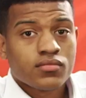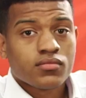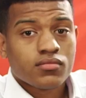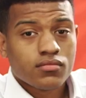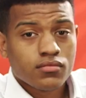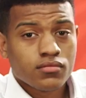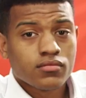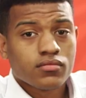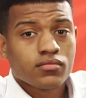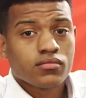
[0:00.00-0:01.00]

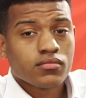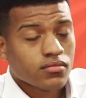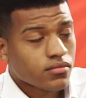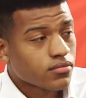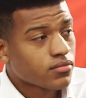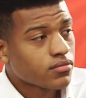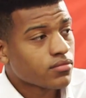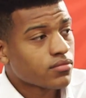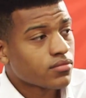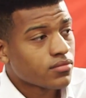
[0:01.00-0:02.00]

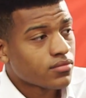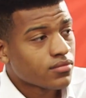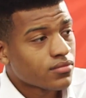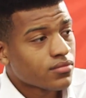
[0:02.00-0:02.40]
The person shown says nothing.